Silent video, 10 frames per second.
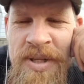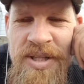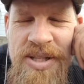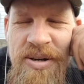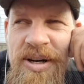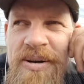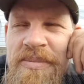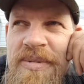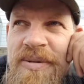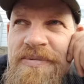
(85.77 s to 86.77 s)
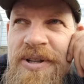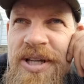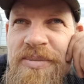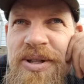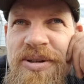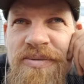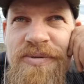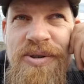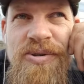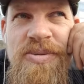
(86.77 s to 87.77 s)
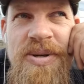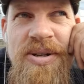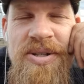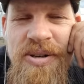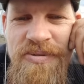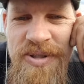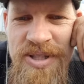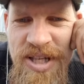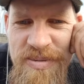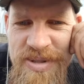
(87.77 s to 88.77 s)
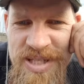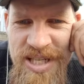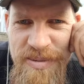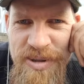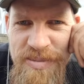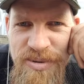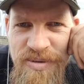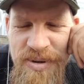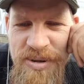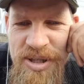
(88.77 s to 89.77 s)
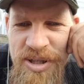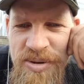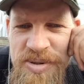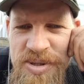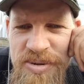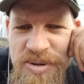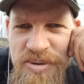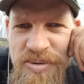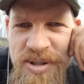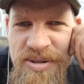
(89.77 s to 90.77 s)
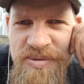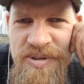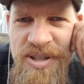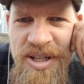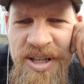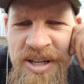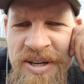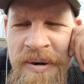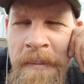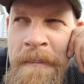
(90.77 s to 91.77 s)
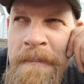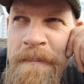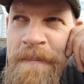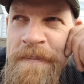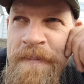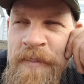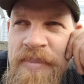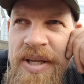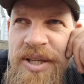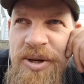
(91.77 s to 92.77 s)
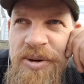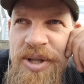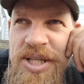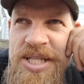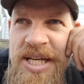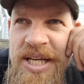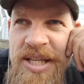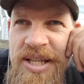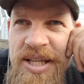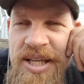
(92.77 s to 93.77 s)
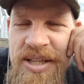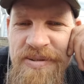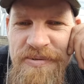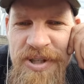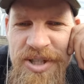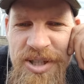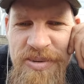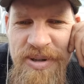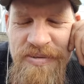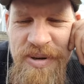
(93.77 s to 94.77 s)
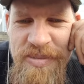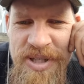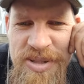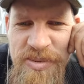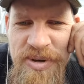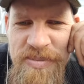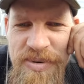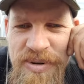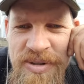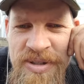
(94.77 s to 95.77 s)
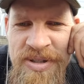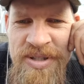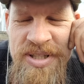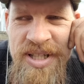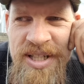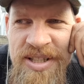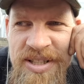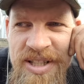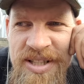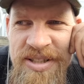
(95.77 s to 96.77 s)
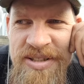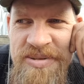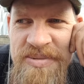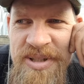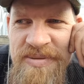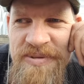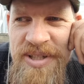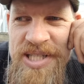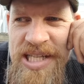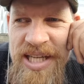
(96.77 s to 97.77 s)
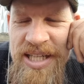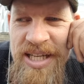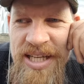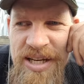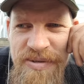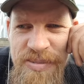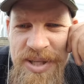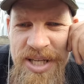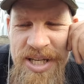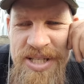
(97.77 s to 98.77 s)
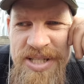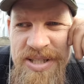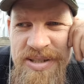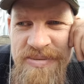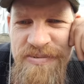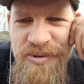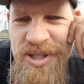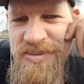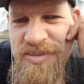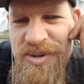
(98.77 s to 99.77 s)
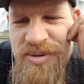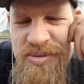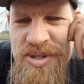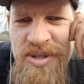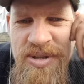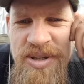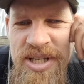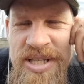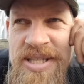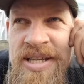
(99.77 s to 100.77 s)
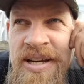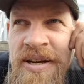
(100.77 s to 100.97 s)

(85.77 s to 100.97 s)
So I'm feeling a bit confused, because oftentimes it's like people who are very close to you and you feel like, no, not say anything, the friendship or the family is more important, and it feels like, yeah, everybody has the freedom to do certain things.